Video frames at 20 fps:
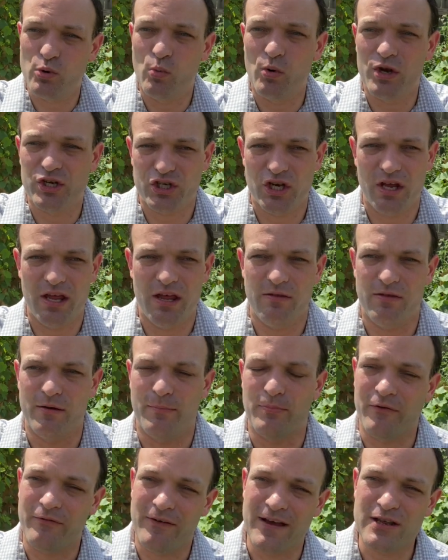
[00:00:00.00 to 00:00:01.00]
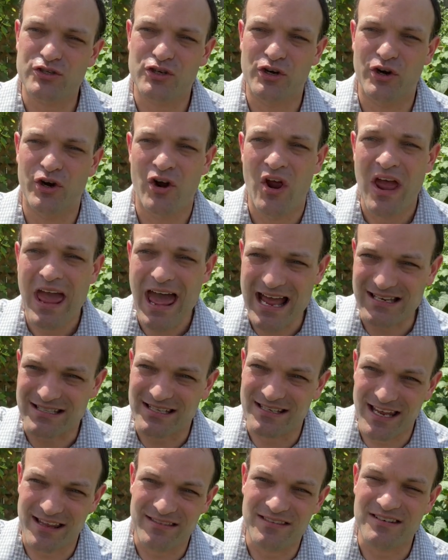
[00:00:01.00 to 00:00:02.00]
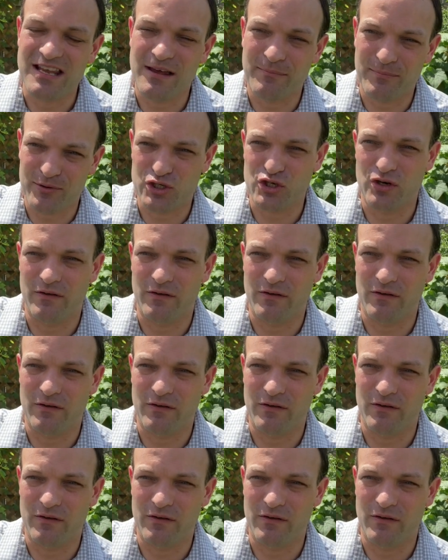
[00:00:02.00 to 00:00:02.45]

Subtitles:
which the professor has to take the temperature